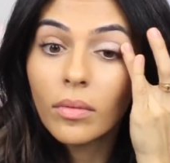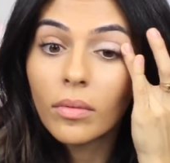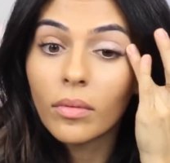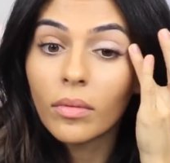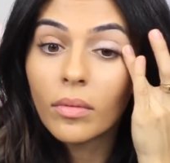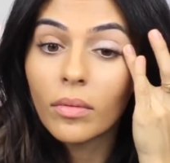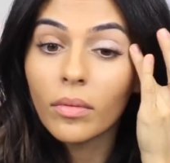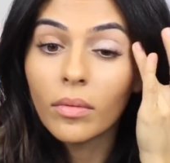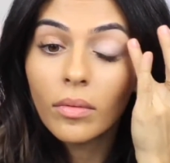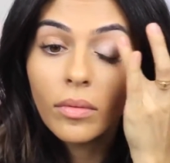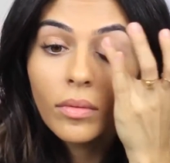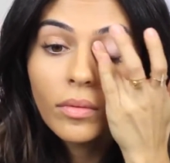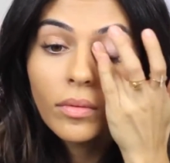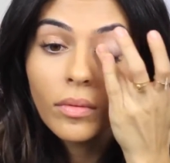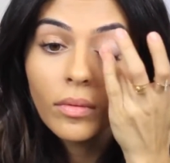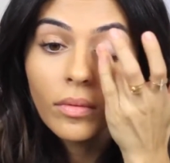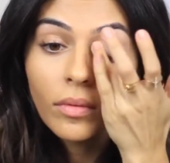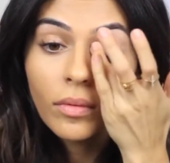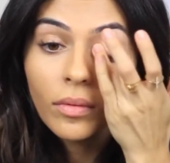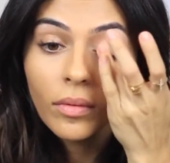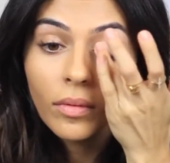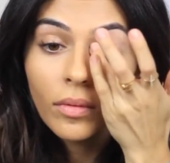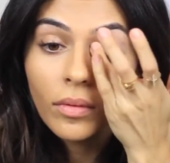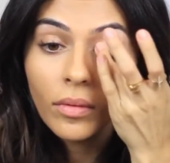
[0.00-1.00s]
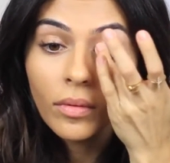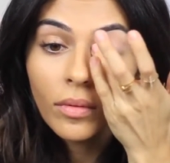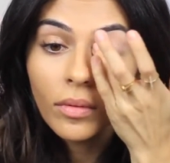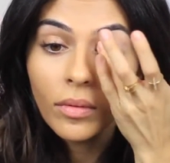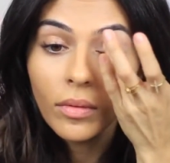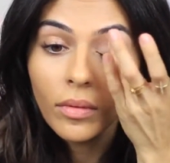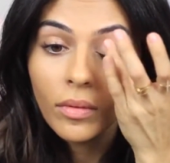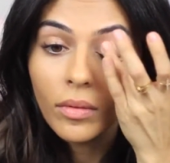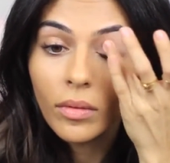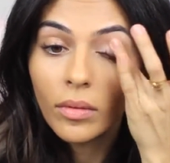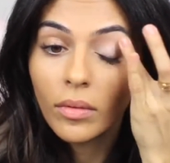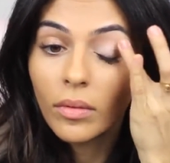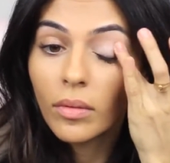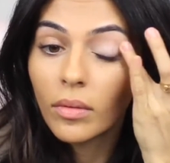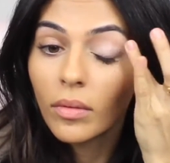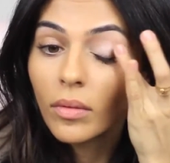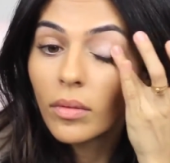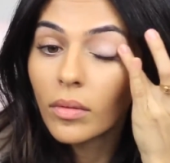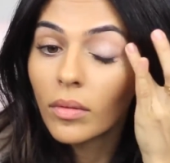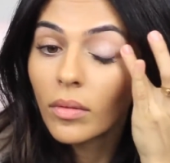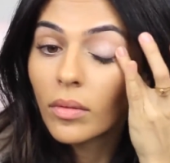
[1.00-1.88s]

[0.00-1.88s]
Nobody speaks.